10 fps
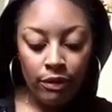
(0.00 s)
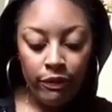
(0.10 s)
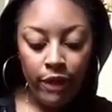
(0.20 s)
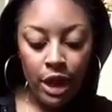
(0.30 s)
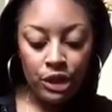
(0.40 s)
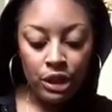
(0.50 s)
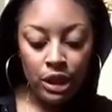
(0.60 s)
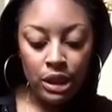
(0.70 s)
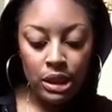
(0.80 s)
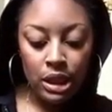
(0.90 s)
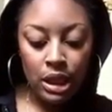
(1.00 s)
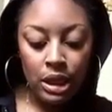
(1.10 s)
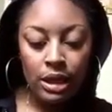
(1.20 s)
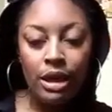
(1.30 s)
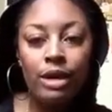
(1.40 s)
fashionista,
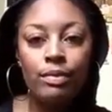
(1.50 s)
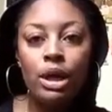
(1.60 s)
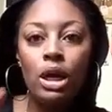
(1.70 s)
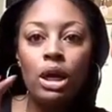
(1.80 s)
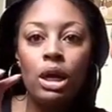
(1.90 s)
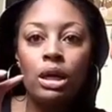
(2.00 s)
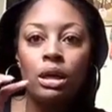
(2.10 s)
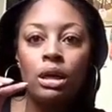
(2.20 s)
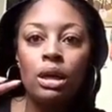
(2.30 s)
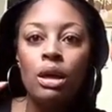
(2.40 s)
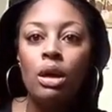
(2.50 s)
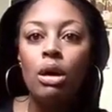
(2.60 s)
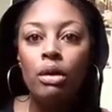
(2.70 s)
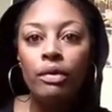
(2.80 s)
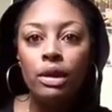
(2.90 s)
like kind of bigger and
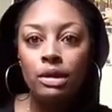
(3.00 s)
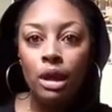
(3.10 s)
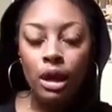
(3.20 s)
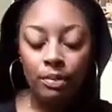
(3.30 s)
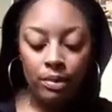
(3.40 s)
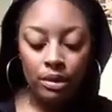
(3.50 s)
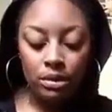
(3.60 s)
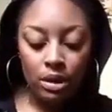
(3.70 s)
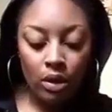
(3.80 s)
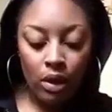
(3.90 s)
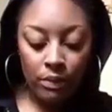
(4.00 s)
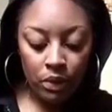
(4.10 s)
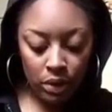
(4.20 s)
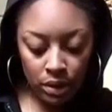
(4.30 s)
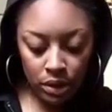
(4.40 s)
over the top. So I'm
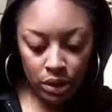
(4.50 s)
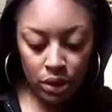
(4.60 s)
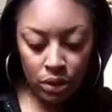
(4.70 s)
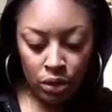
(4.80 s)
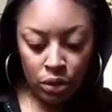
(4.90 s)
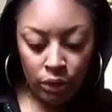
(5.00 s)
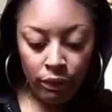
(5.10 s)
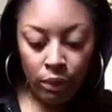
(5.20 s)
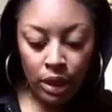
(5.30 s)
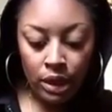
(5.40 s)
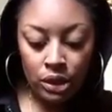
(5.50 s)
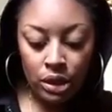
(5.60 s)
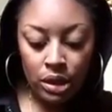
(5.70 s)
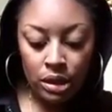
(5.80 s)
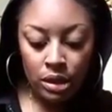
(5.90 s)
going to do 4
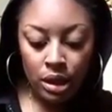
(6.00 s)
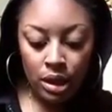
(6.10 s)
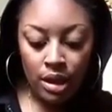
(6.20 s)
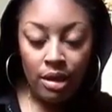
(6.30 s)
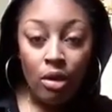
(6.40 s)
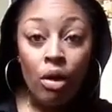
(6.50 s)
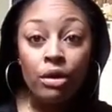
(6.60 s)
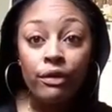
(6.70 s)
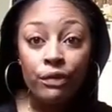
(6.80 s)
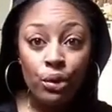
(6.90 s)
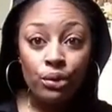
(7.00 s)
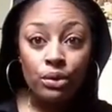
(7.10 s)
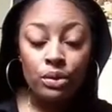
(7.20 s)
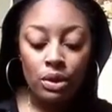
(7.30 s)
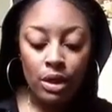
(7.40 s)
inches on the fold,
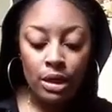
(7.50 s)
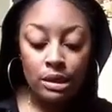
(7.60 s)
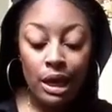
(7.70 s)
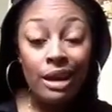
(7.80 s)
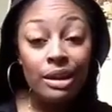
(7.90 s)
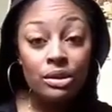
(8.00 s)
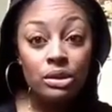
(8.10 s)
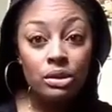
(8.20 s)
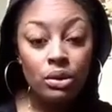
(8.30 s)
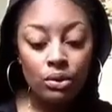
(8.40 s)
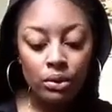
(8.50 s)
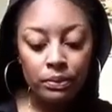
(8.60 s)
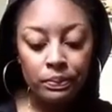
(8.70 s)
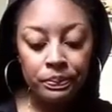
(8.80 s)
so that's 8 inches total.